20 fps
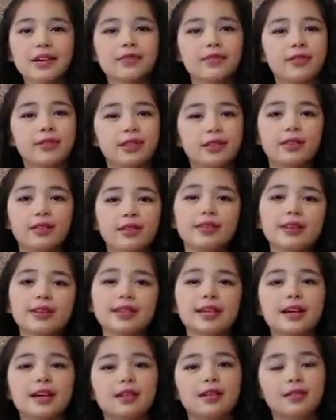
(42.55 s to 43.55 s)
If we don't
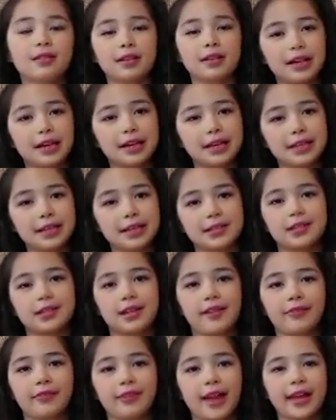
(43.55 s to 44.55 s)
recycle the icky
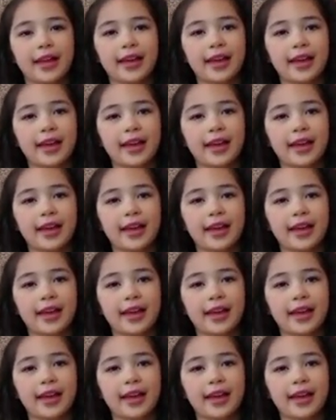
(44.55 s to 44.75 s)
stuff like